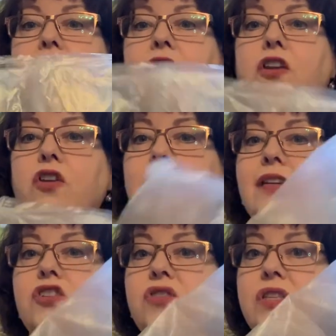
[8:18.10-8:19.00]
you know, you
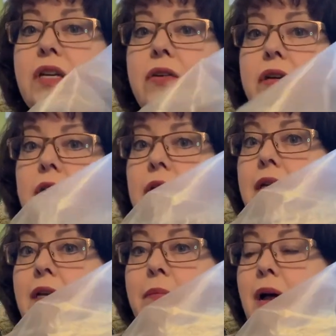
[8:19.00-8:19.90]
get your cereal
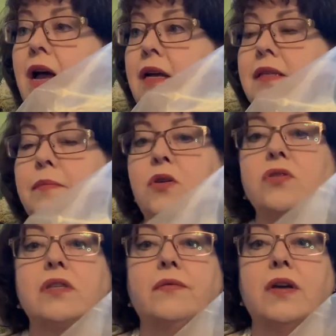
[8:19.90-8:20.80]
in a box and
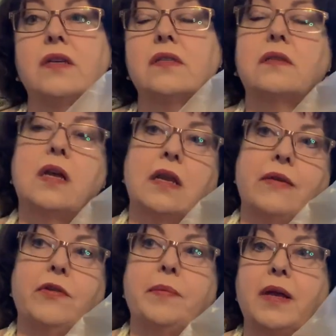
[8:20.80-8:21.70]
most of us, not
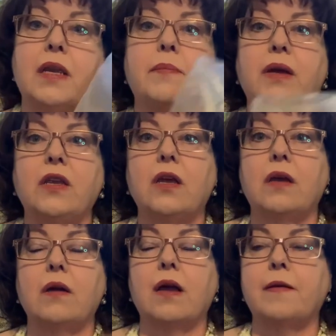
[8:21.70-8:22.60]
everybody, but
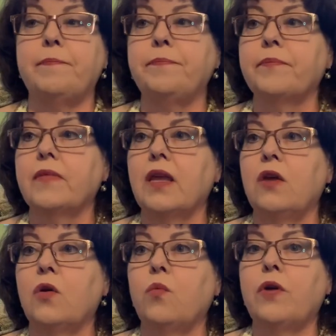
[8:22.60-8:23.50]
um,
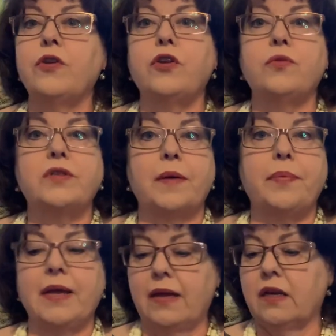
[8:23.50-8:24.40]
whether you dump
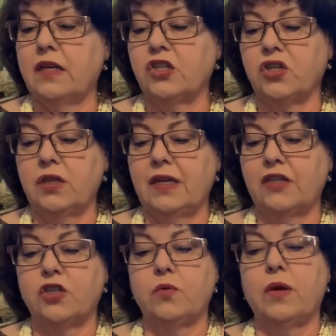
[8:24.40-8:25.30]
it out initially
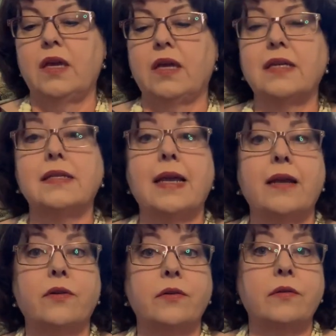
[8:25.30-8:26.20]
into a
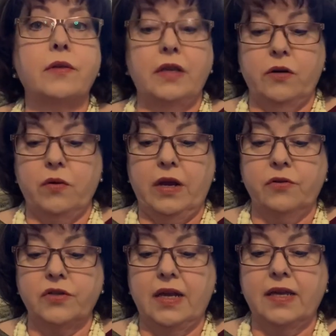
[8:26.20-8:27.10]
container, you know, an
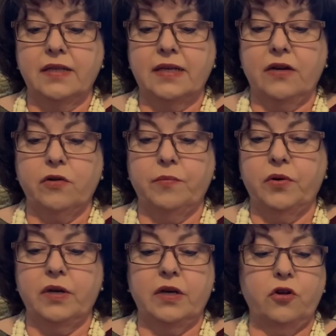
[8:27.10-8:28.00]
airtight container and
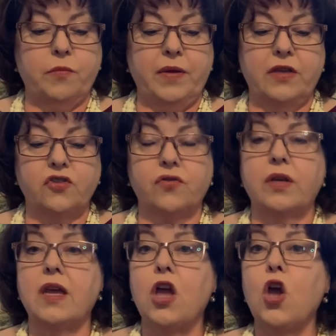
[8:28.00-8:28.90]
put it in your pantry,
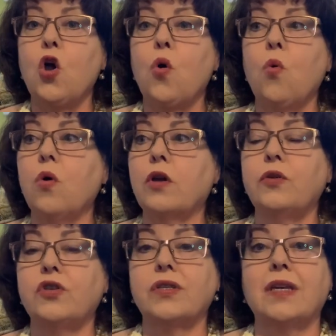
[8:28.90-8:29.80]
or
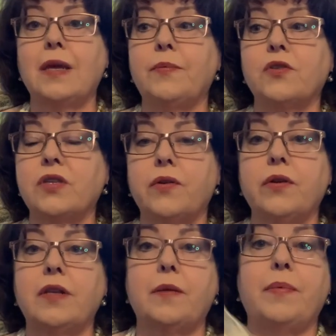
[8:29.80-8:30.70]
you just keep your
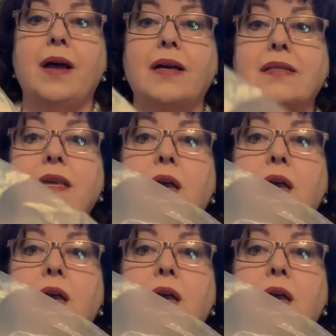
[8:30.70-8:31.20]
cereal in a box,